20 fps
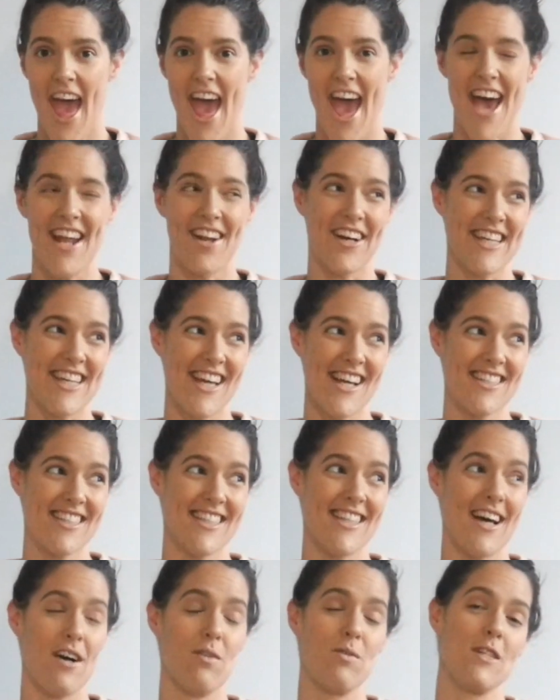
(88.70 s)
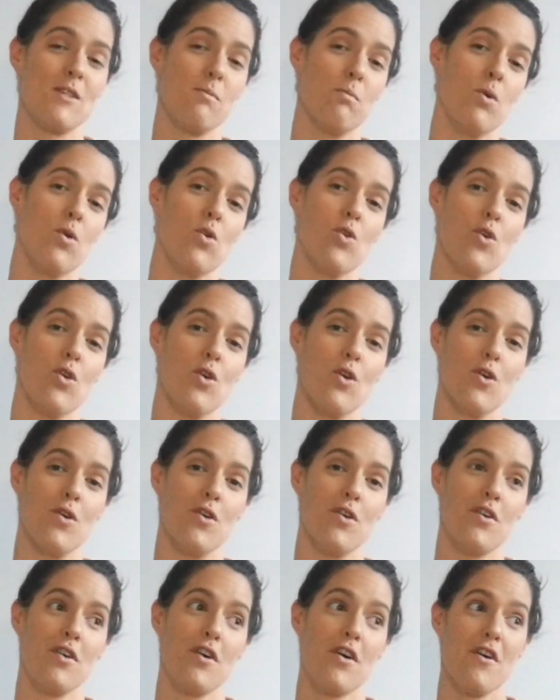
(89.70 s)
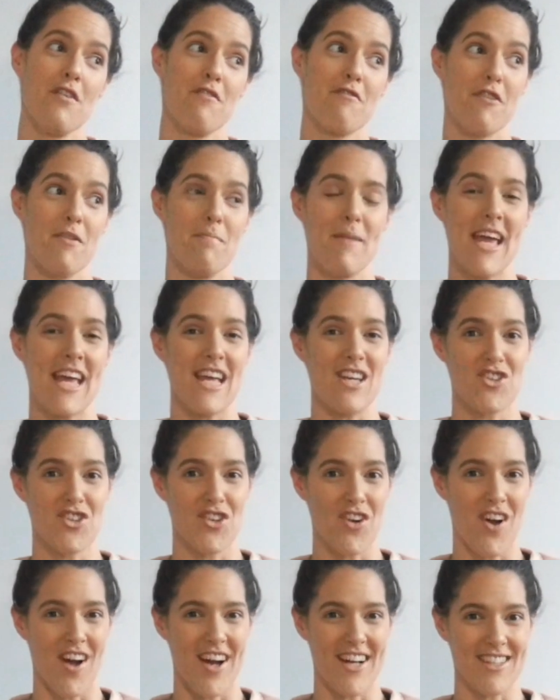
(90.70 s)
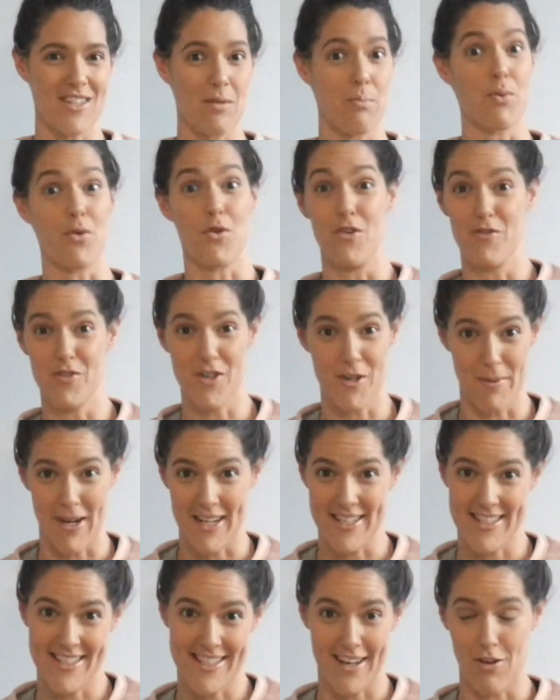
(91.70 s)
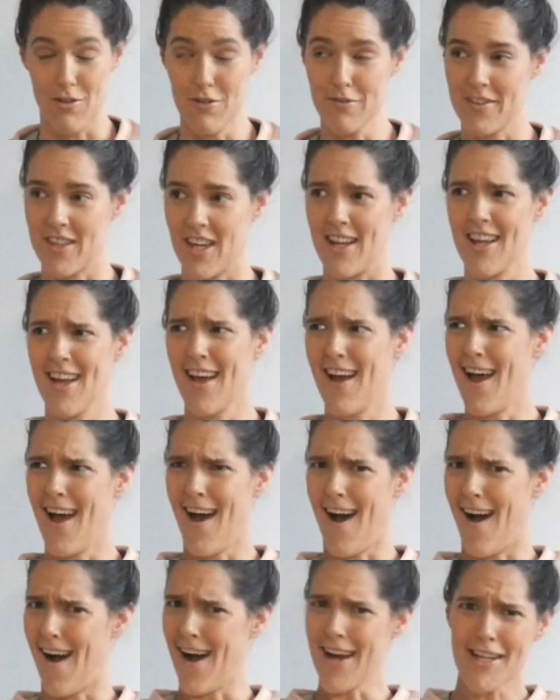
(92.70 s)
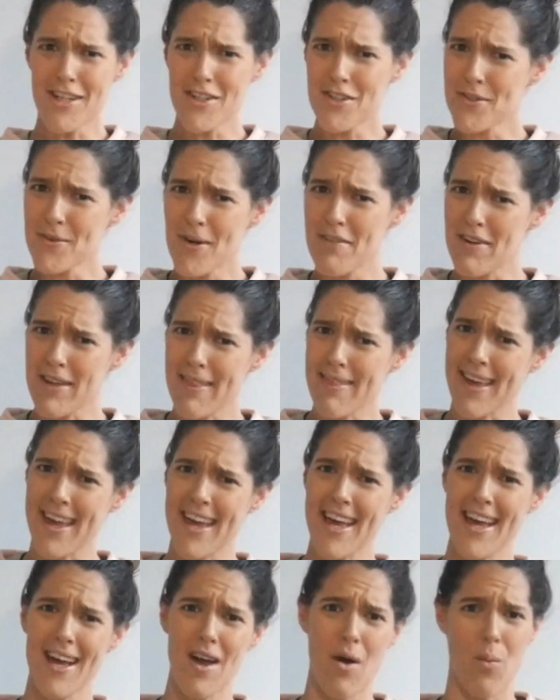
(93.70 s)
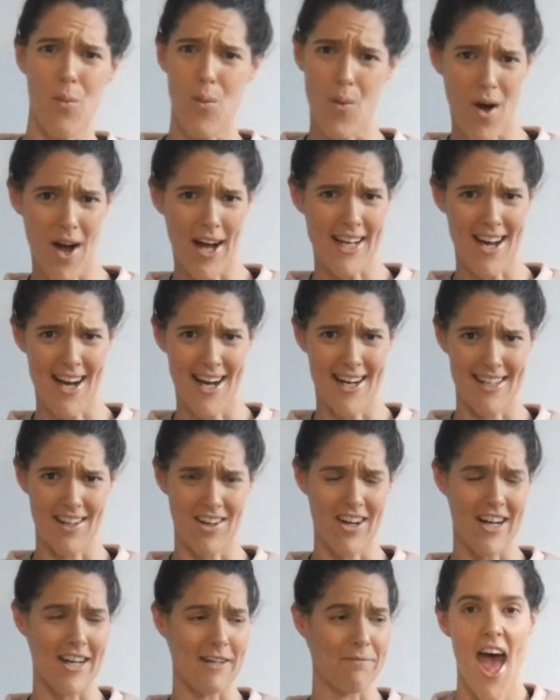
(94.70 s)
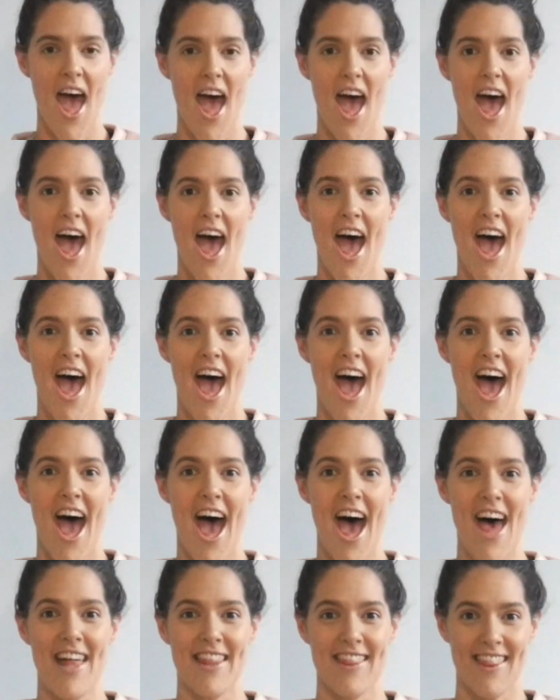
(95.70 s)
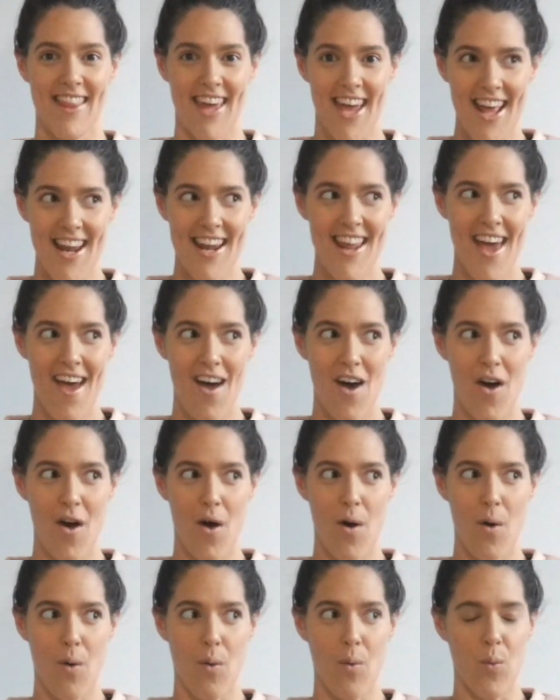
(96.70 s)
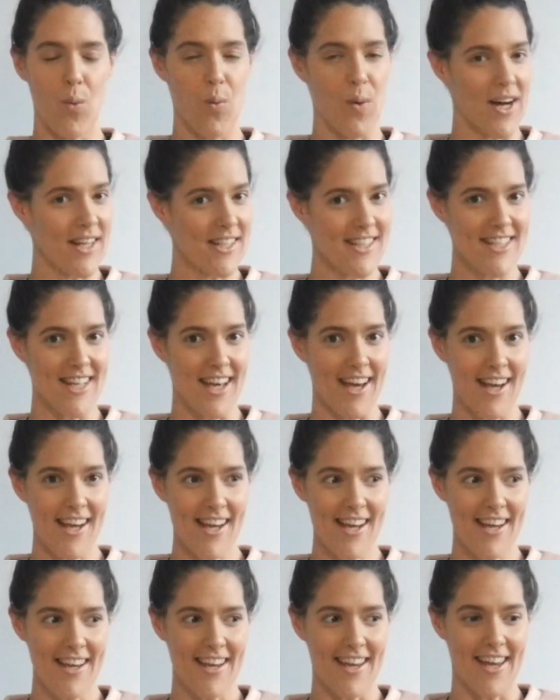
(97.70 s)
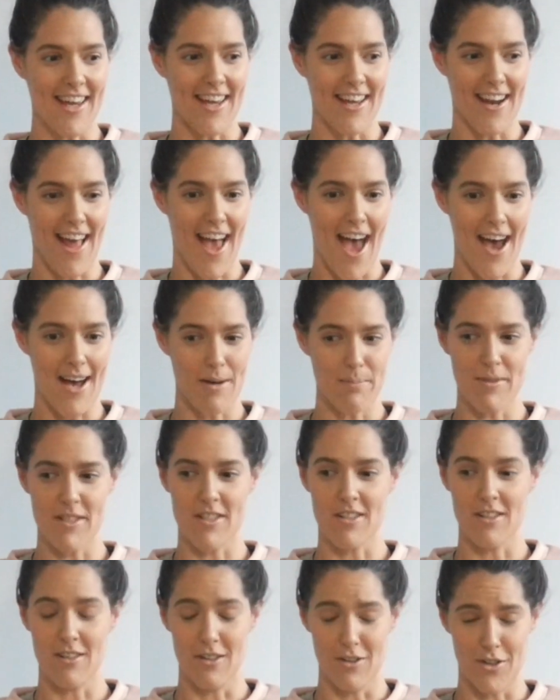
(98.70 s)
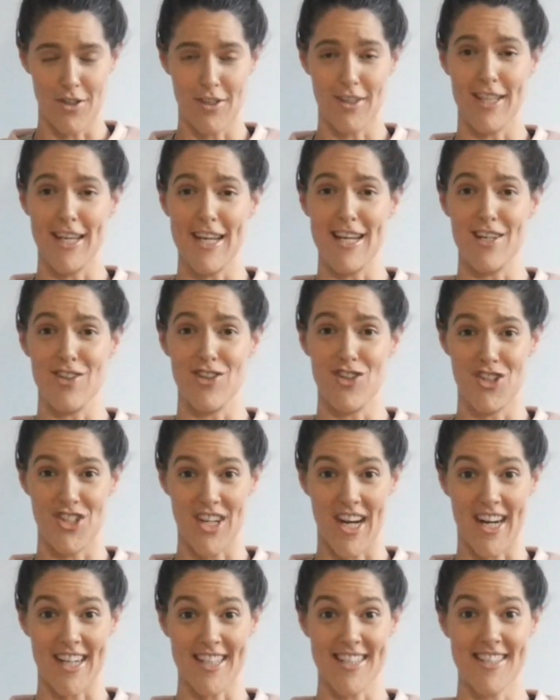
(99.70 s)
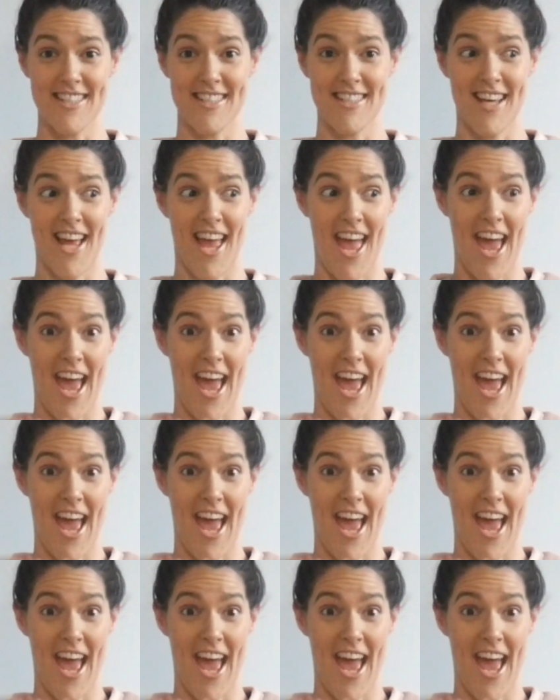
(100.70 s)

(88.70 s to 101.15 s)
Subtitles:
And I guess that was more for me trying to prove to myself that I can do everything, why can't I? And then one day it absolutely just